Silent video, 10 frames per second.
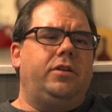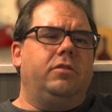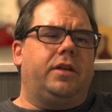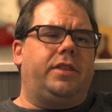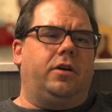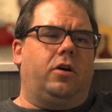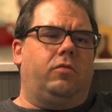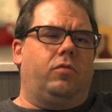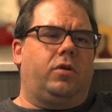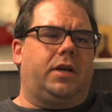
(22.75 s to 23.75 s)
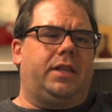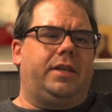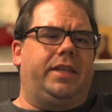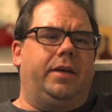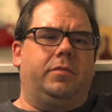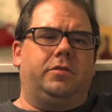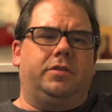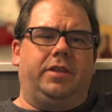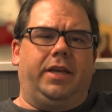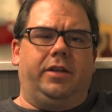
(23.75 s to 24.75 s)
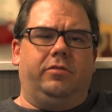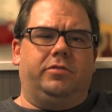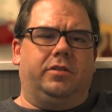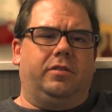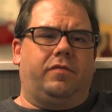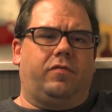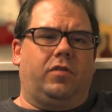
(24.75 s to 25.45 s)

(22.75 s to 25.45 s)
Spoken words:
And I do like the artwork. I like the image that they used on the